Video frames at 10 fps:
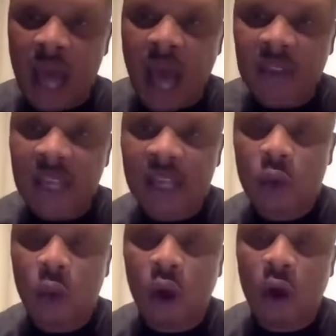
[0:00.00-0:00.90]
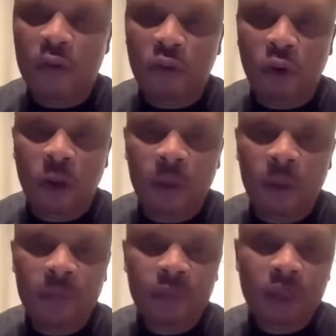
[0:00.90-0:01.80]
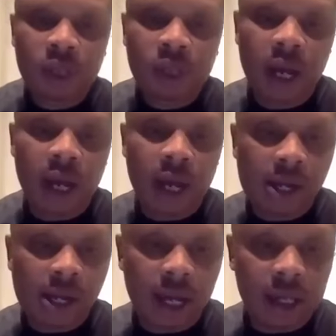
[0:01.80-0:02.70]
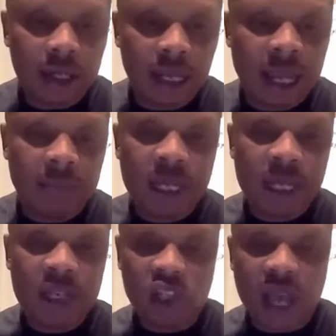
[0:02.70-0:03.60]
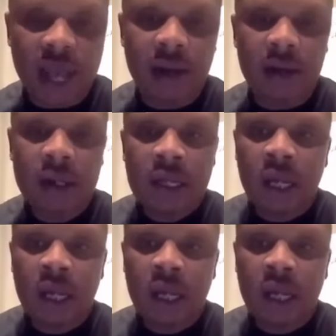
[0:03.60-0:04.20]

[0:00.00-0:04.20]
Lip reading: I thank you all for letting me as chair